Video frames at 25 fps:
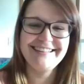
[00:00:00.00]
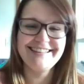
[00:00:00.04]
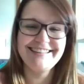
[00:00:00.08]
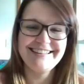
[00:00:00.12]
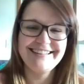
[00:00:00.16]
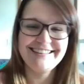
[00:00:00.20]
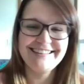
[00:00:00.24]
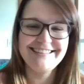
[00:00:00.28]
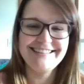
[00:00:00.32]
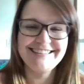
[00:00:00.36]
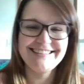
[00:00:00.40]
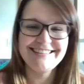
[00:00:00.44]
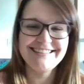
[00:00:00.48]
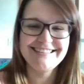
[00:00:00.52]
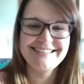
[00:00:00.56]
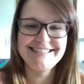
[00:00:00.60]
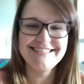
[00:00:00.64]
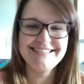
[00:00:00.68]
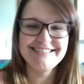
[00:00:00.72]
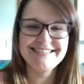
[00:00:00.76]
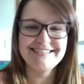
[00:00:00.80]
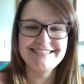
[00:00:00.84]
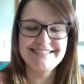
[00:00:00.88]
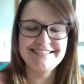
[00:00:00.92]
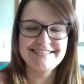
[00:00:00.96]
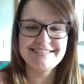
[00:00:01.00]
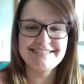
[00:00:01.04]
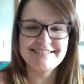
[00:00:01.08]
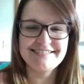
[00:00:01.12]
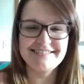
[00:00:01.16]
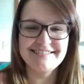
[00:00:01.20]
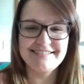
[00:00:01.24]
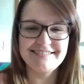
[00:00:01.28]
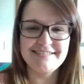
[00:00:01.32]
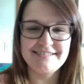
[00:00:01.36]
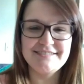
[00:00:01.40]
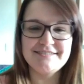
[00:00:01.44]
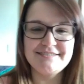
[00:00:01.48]
of it. It's like, mm-hmm.
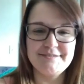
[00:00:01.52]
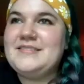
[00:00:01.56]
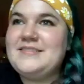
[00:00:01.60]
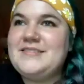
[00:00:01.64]
yeah,